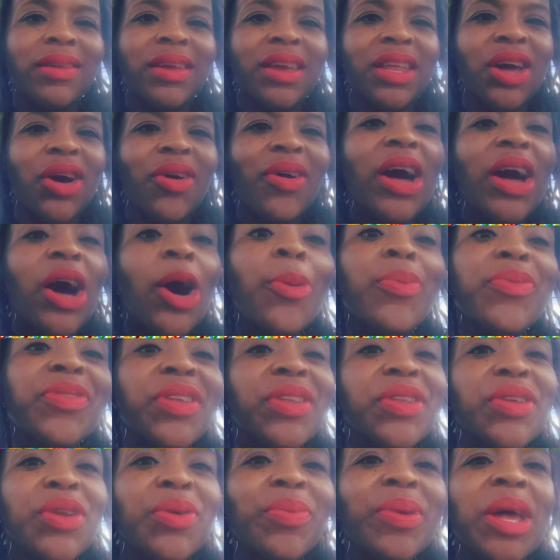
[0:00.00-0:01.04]
you know, it helps a
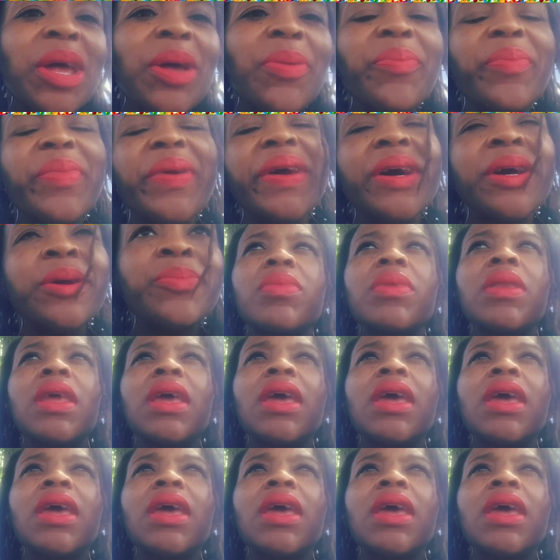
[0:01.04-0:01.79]
little bit, but,